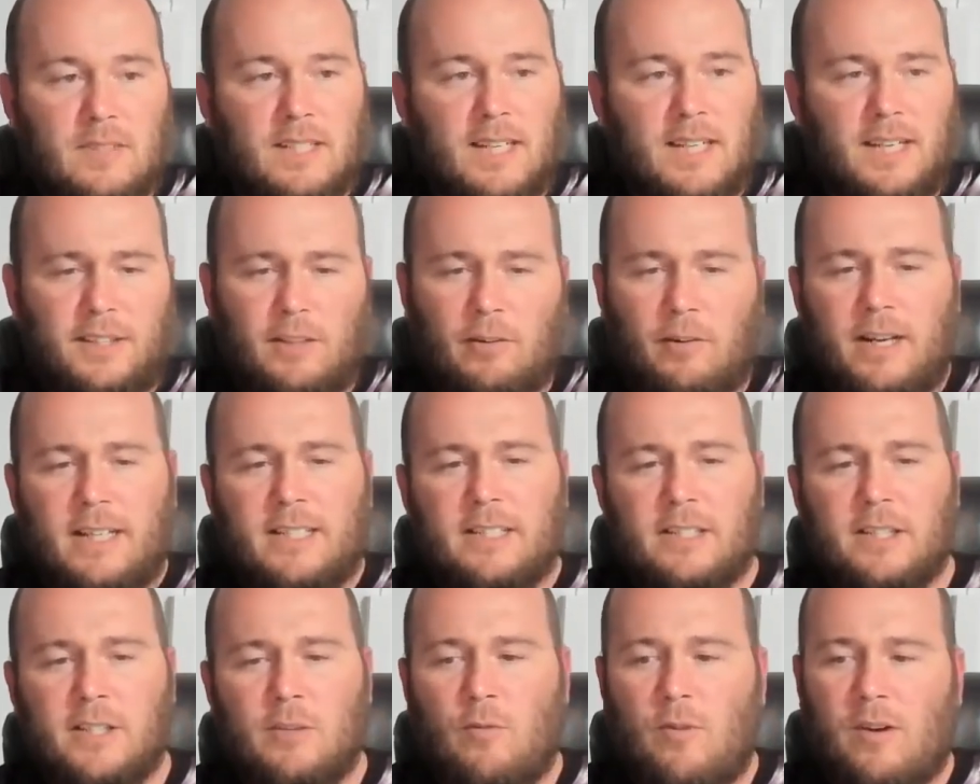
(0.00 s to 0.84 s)
And the
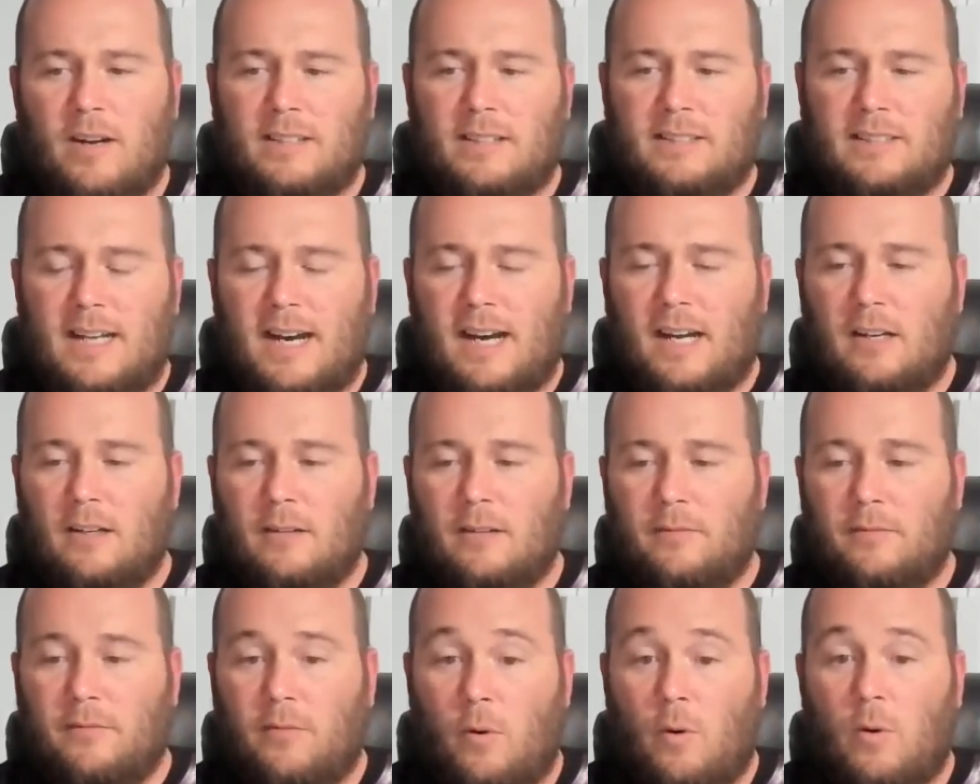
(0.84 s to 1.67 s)
reason you want to sign
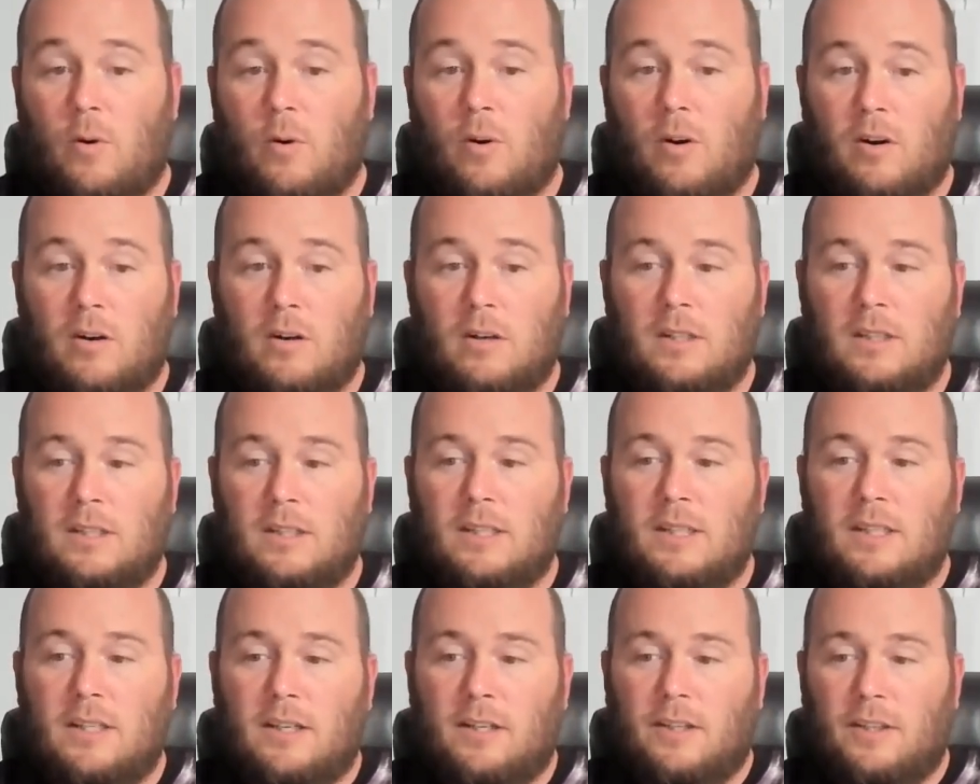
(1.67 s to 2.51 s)
up for
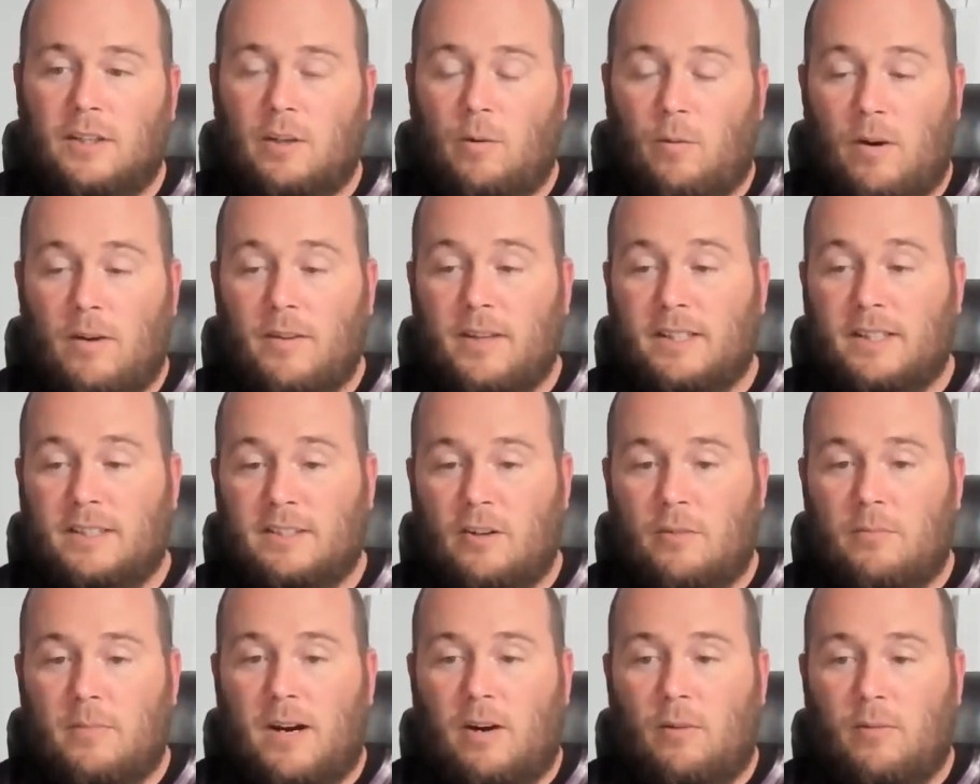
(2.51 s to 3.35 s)
the one that's
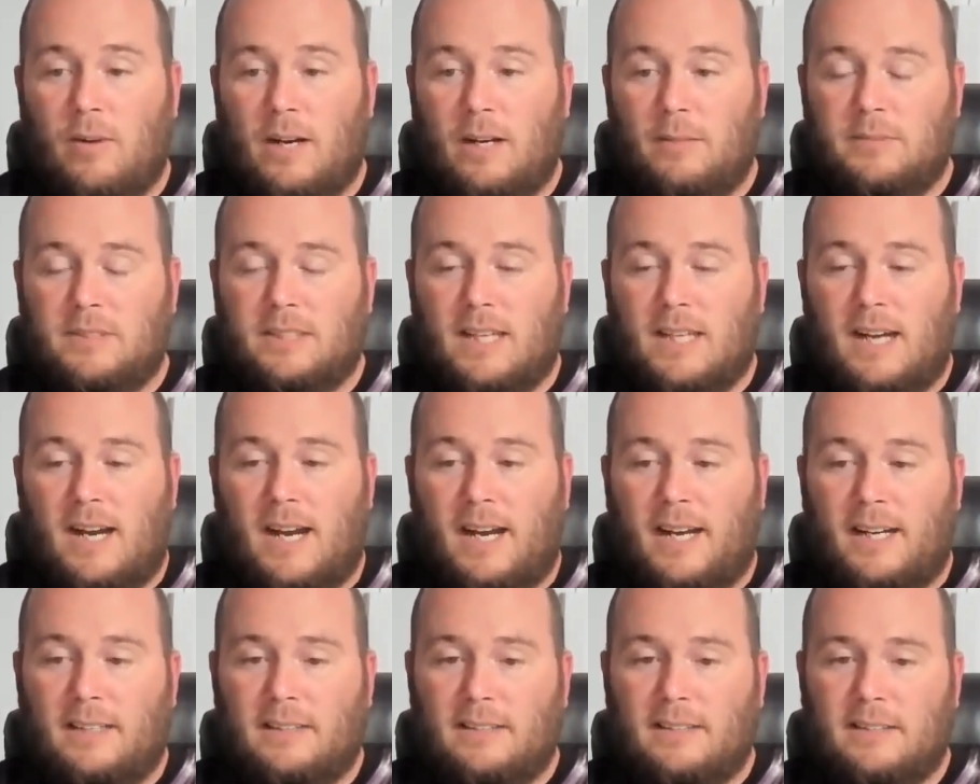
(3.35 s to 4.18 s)
on my
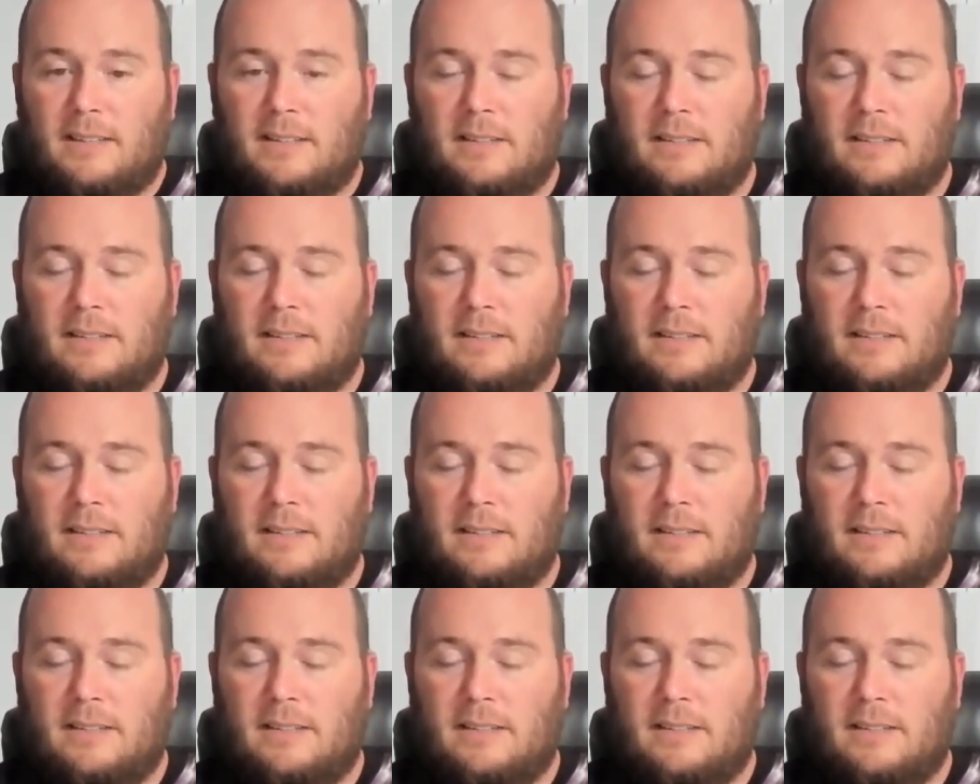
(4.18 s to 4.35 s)
website